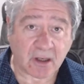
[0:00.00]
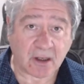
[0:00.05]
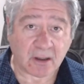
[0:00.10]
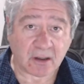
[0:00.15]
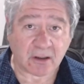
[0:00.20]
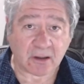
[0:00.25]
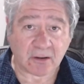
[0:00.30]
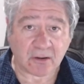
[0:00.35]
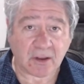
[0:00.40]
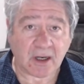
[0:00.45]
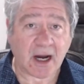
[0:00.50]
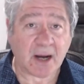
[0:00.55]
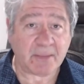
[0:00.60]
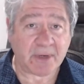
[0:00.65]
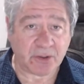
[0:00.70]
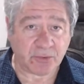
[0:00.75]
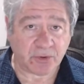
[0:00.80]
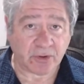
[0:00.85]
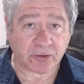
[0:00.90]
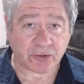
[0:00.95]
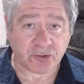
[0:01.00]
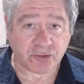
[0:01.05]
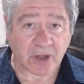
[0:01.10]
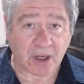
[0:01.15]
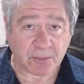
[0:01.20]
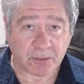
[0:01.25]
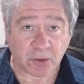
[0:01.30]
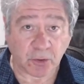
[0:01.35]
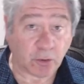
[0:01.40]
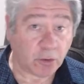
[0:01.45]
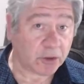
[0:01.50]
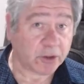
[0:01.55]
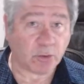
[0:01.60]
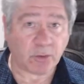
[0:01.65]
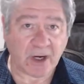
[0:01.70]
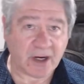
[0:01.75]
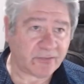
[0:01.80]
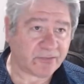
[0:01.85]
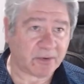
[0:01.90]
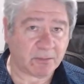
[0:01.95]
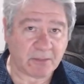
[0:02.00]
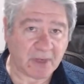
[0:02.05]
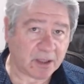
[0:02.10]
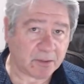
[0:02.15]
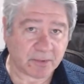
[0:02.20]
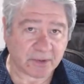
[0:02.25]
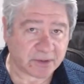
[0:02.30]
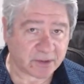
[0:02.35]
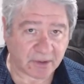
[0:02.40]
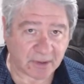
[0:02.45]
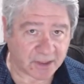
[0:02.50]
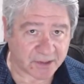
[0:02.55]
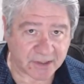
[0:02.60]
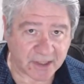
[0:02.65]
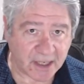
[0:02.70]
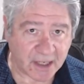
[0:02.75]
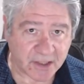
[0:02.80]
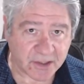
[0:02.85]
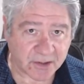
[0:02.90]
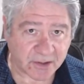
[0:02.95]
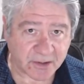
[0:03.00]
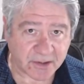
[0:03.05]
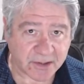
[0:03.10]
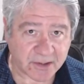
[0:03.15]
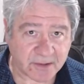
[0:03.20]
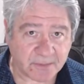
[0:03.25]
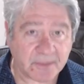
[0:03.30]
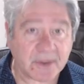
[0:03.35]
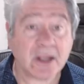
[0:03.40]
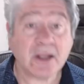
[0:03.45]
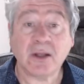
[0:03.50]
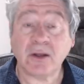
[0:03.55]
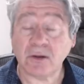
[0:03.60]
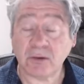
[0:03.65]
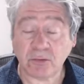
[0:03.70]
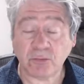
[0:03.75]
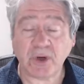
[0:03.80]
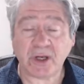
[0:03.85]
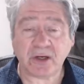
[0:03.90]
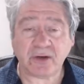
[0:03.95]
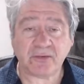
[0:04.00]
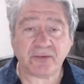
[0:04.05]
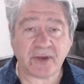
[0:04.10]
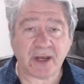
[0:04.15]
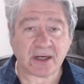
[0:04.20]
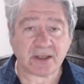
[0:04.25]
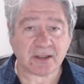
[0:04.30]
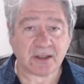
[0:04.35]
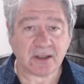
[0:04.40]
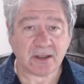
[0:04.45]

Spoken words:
I'm in real trouble all the way from Melbourne to Los Angeles, when in fact